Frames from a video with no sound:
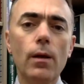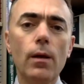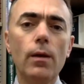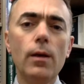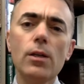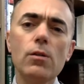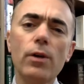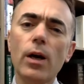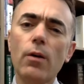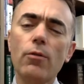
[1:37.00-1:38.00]
In the case of
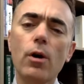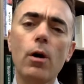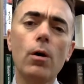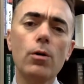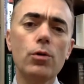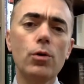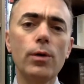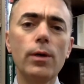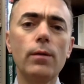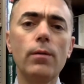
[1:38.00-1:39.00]
a car
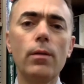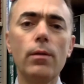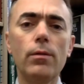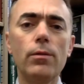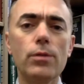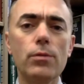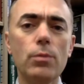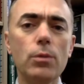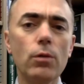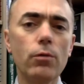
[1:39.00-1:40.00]
turning, the
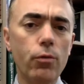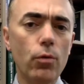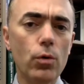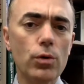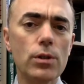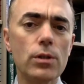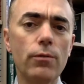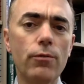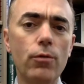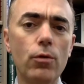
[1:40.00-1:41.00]
centripetal force is the
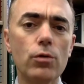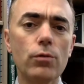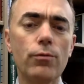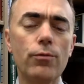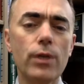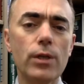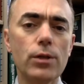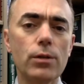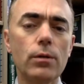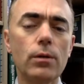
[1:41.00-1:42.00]
force of
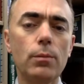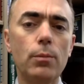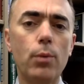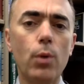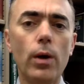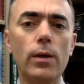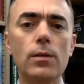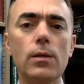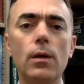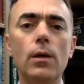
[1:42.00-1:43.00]
friction that
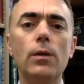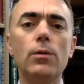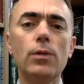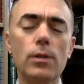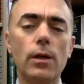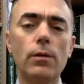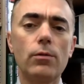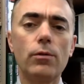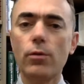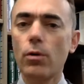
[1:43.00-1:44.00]
points to the
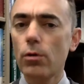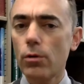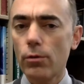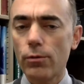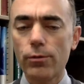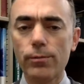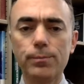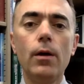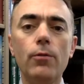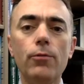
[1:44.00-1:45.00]
center of the curve.
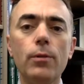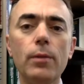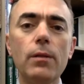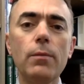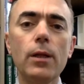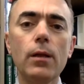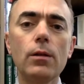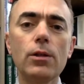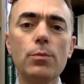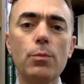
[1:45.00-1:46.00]
For the mathematical
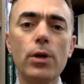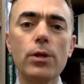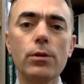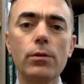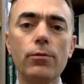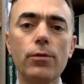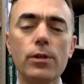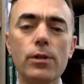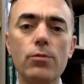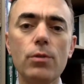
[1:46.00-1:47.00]
expression for the
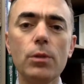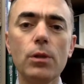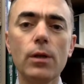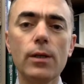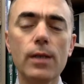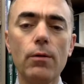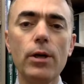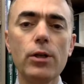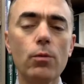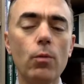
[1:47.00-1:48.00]
centripetal
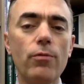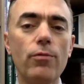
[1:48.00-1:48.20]
acceleration, we